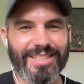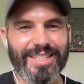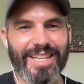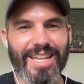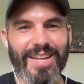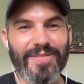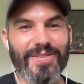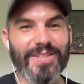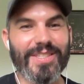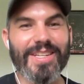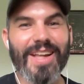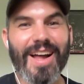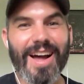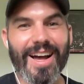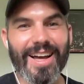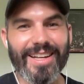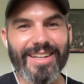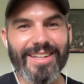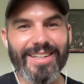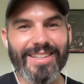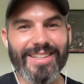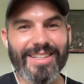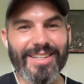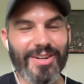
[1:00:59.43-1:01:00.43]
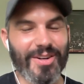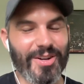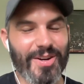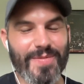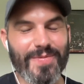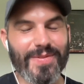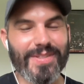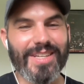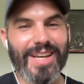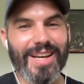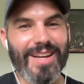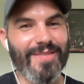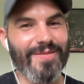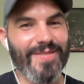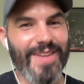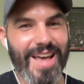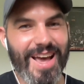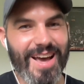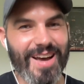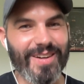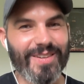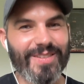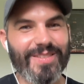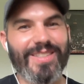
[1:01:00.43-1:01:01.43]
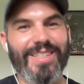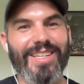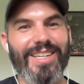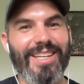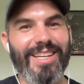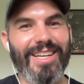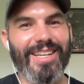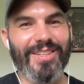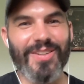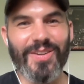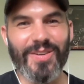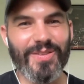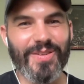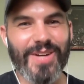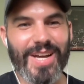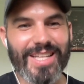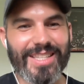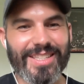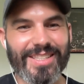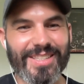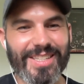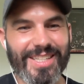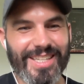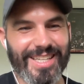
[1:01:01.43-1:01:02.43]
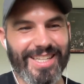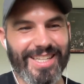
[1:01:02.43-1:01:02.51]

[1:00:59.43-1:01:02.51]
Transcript: And if it's not, then hurry up and sign up now and don't cancel.